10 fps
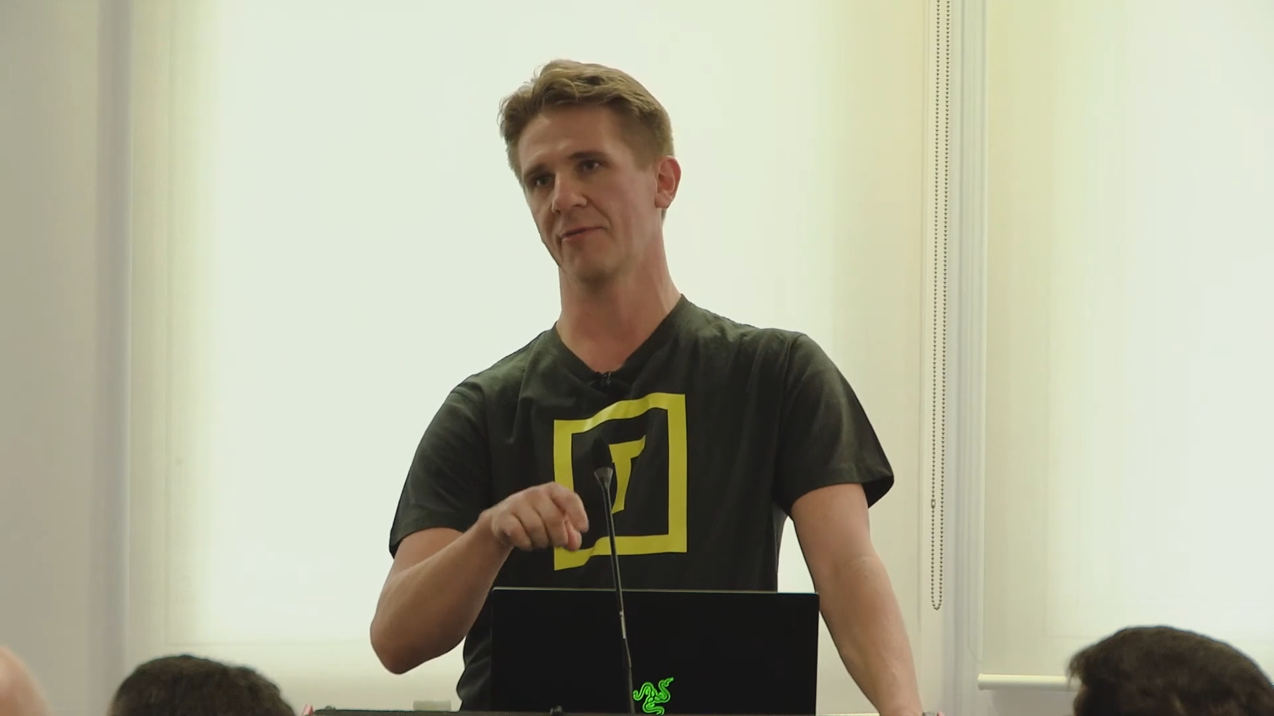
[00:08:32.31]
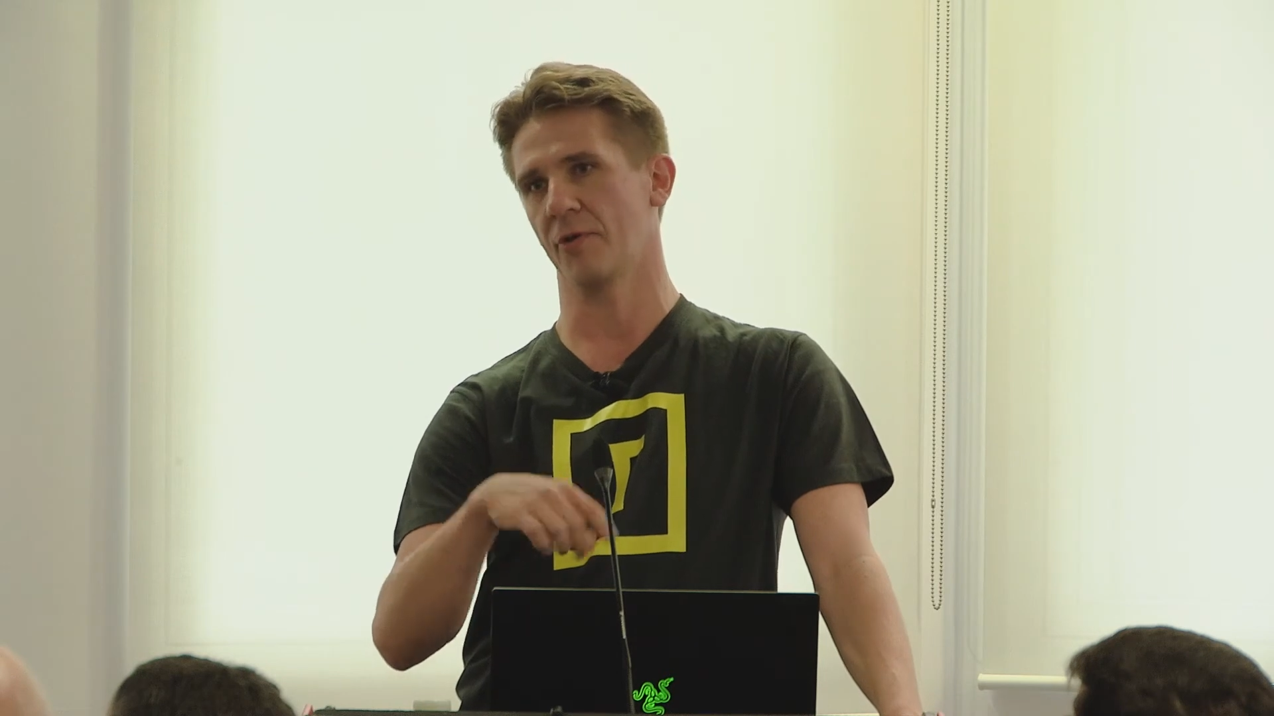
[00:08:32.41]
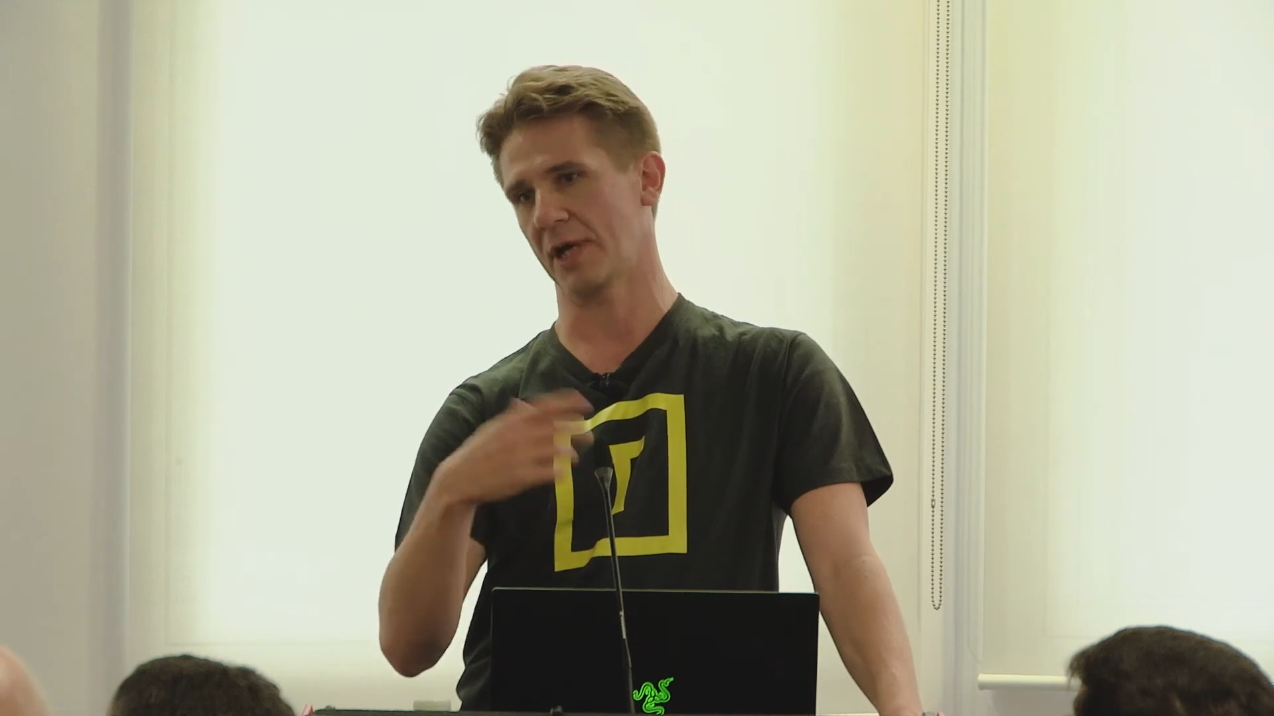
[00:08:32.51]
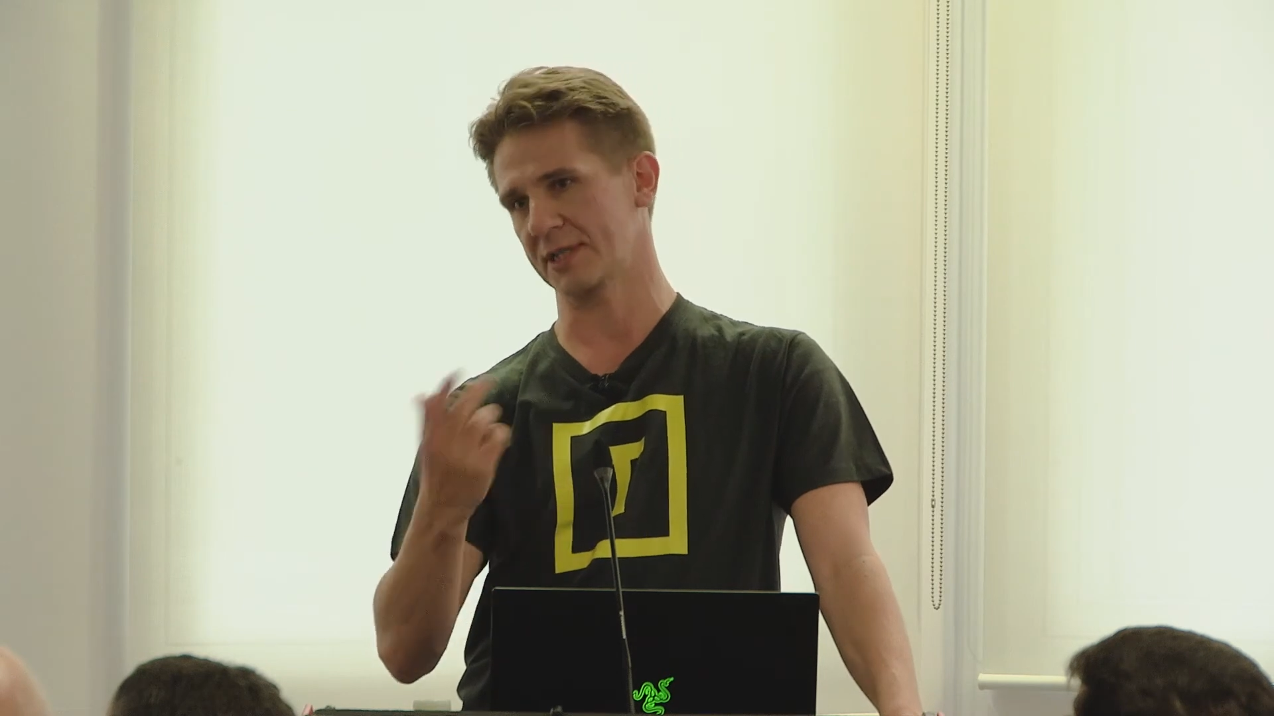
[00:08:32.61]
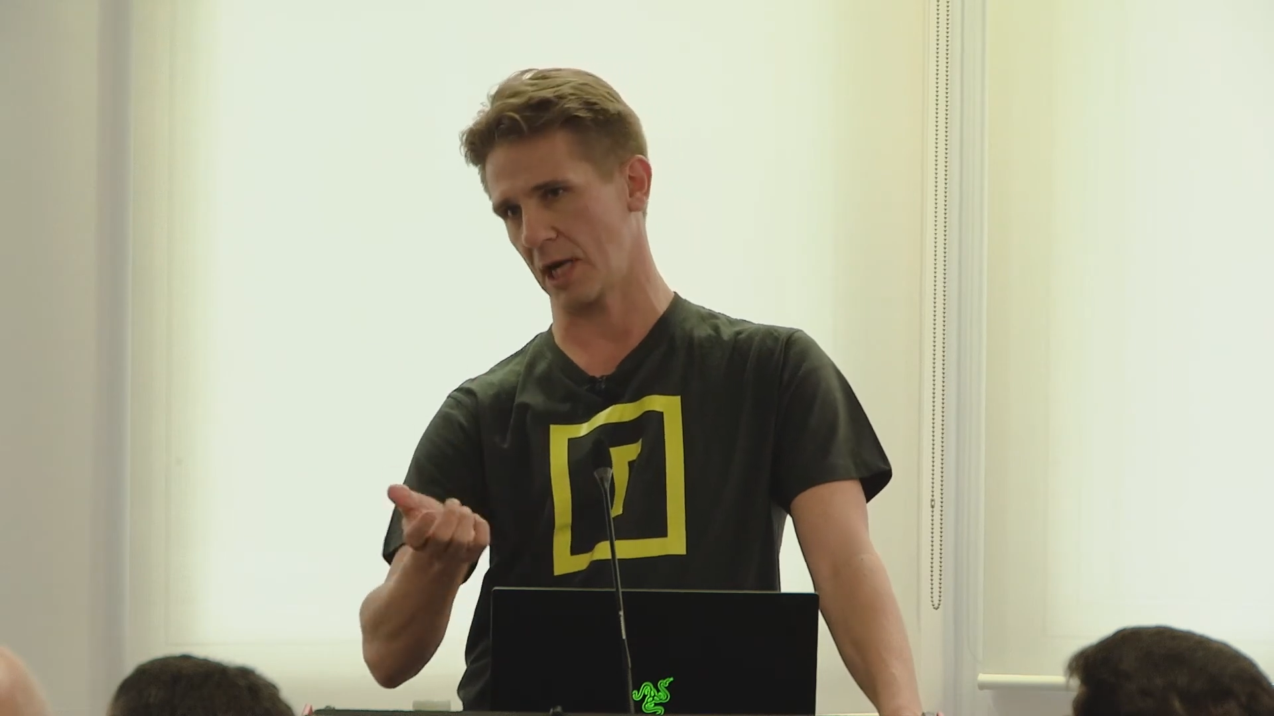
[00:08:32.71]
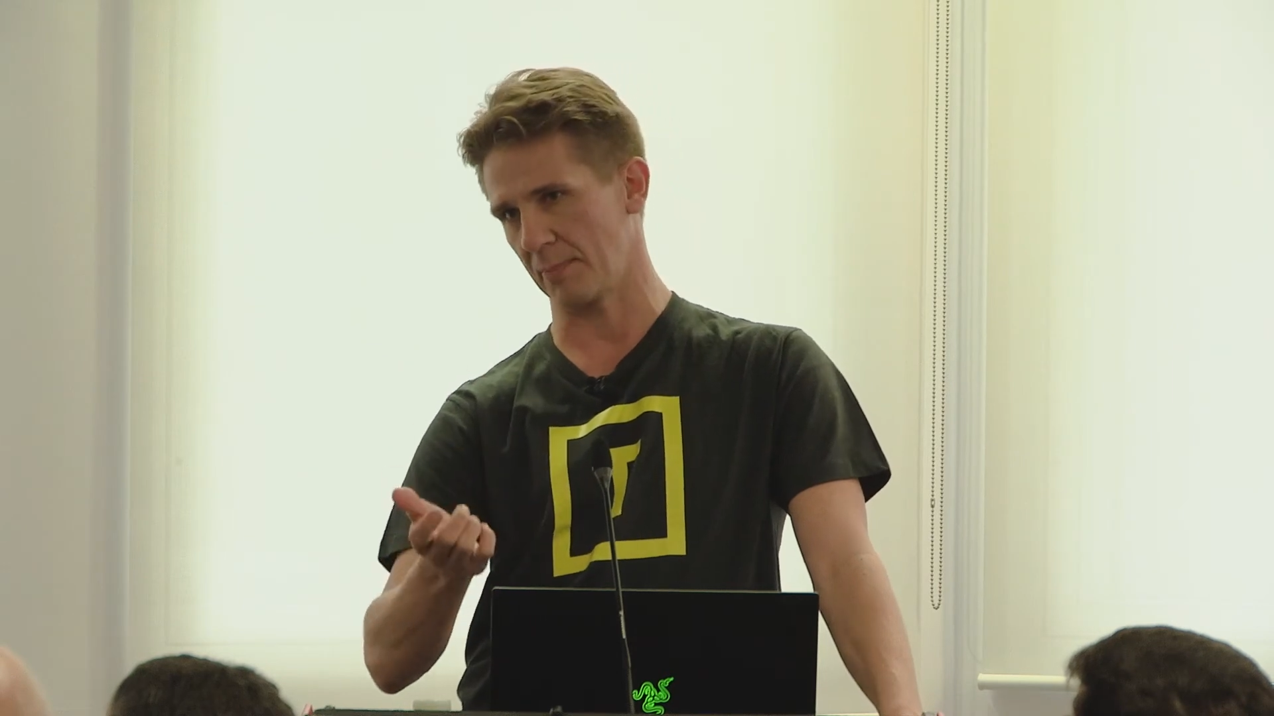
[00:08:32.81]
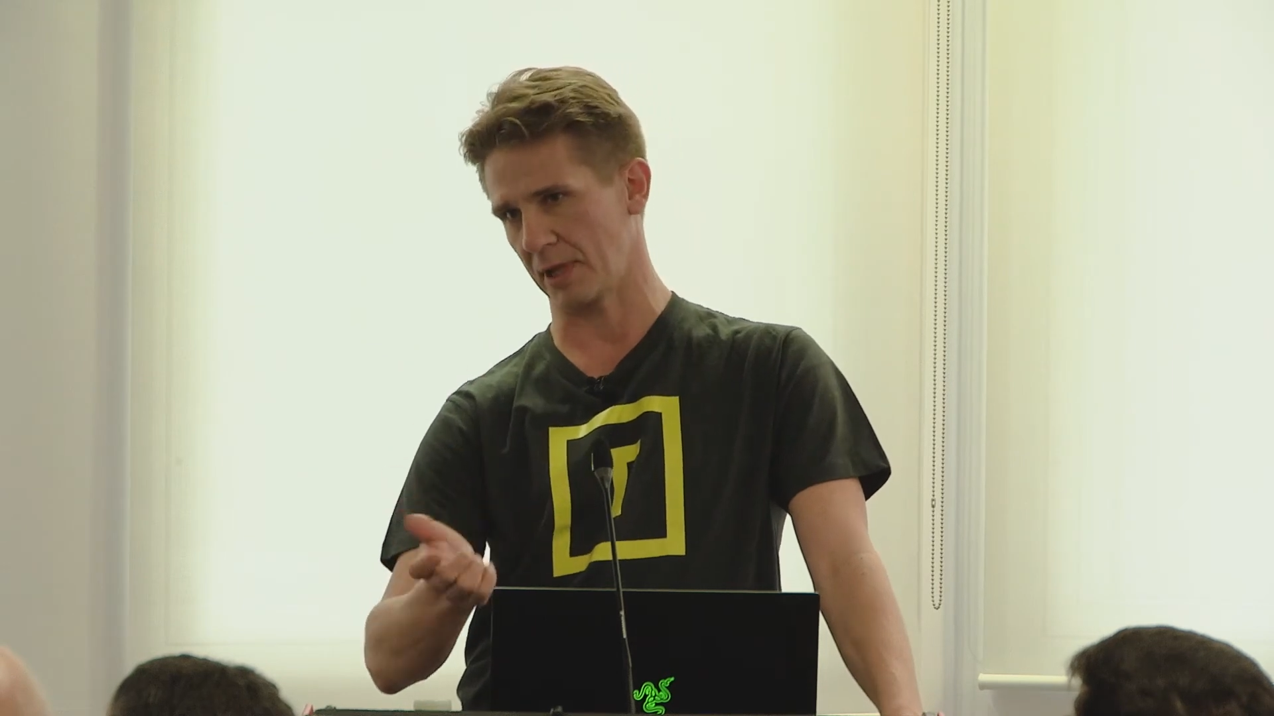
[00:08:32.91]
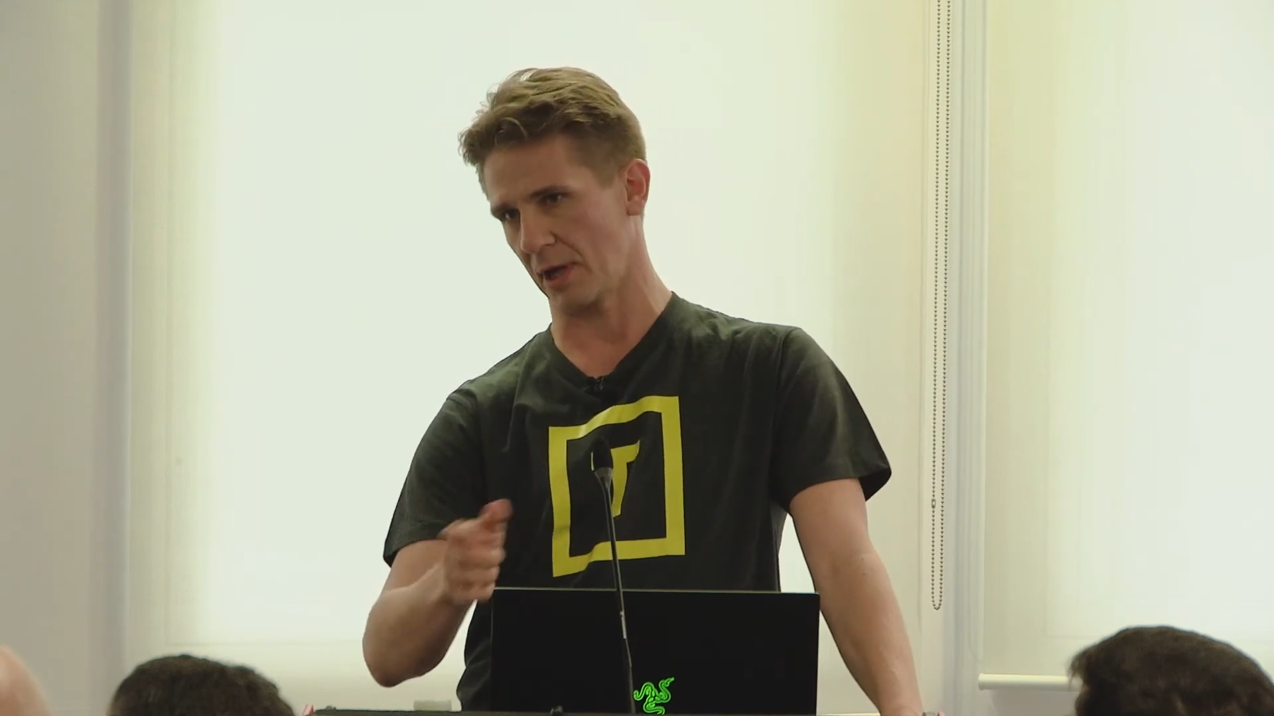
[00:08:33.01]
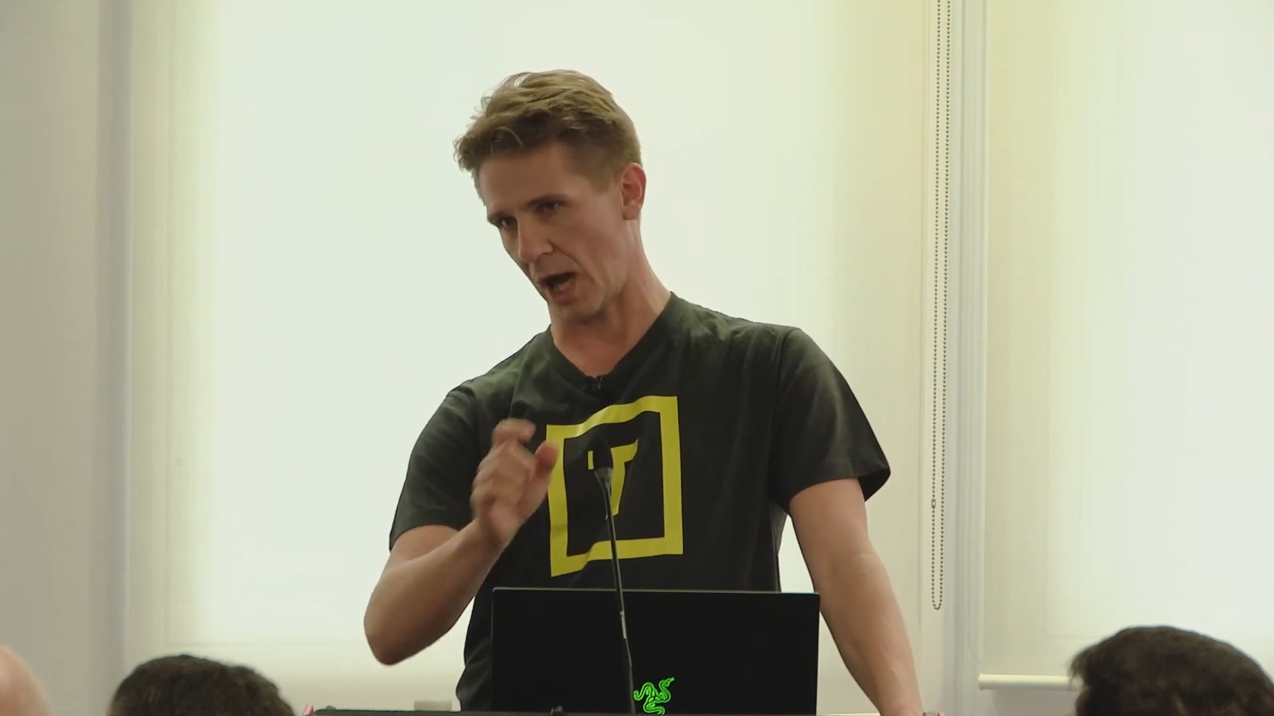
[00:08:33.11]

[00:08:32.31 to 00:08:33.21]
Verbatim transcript: for example,